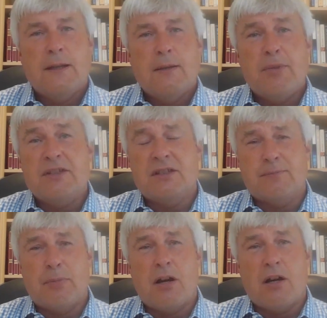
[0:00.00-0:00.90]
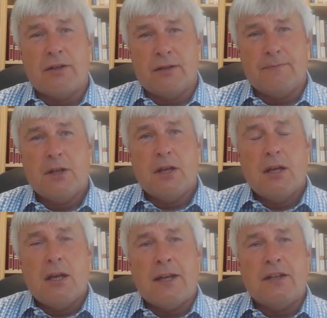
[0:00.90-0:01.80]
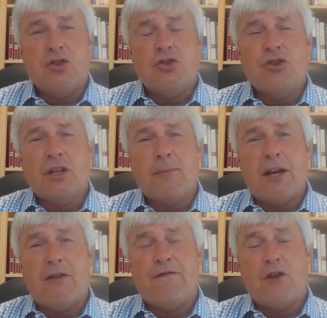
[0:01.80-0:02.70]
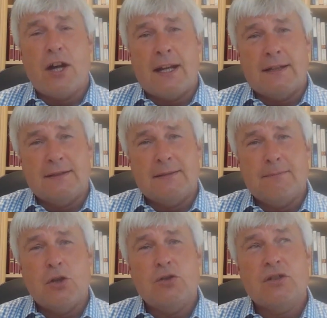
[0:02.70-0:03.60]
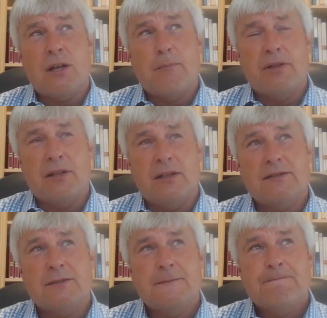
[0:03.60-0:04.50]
business partner. And the good thing about finance, in most companies,